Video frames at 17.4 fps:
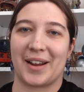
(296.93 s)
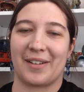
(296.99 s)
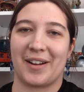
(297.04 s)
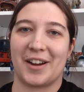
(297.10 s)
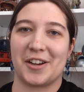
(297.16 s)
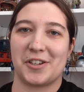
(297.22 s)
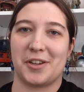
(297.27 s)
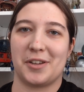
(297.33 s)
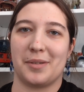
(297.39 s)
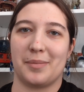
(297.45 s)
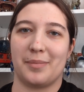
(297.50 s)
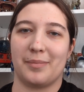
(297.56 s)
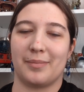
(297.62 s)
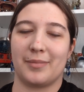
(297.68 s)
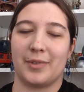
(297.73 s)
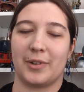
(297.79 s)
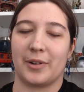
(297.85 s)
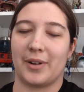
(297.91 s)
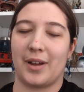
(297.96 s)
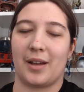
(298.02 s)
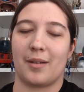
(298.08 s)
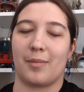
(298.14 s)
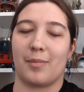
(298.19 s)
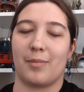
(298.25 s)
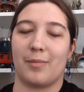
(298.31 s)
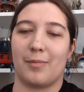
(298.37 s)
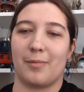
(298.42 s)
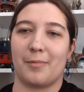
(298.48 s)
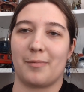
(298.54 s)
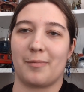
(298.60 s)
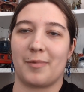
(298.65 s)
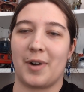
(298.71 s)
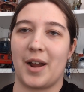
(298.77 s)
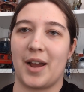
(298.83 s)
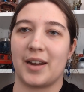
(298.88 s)
I crashed and to learn how to
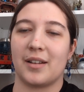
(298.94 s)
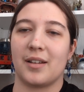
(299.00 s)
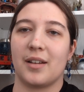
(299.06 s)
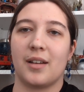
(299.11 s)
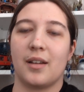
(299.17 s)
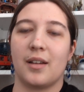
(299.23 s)
ride.